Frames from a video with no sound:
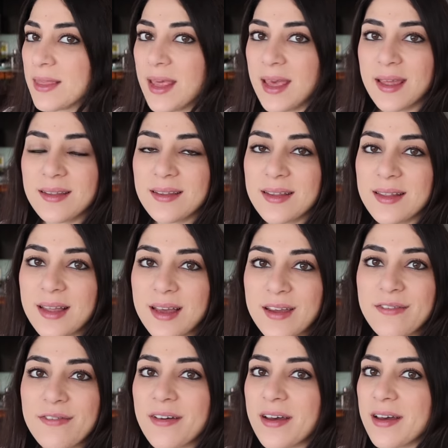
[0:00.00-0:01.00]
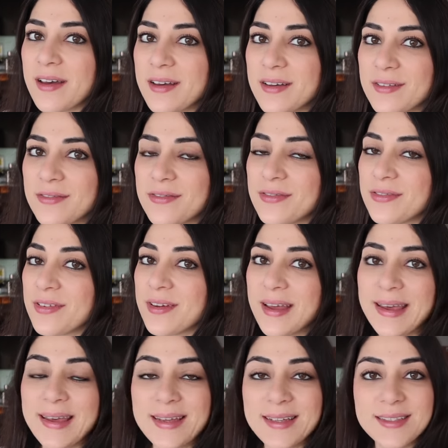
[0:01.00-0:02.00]
day in the life of
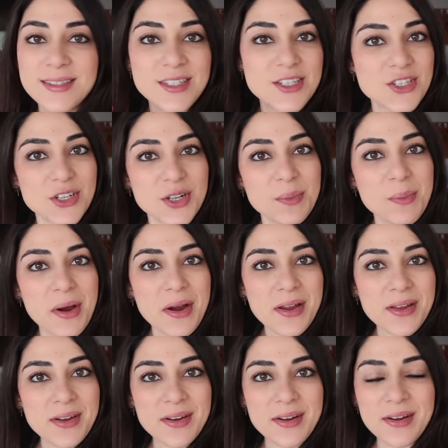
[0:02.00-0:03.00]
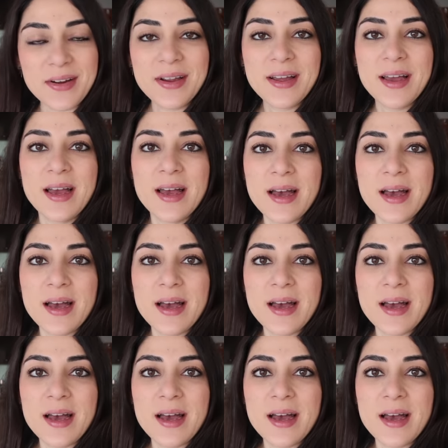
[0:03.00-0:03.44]
a digital marketer.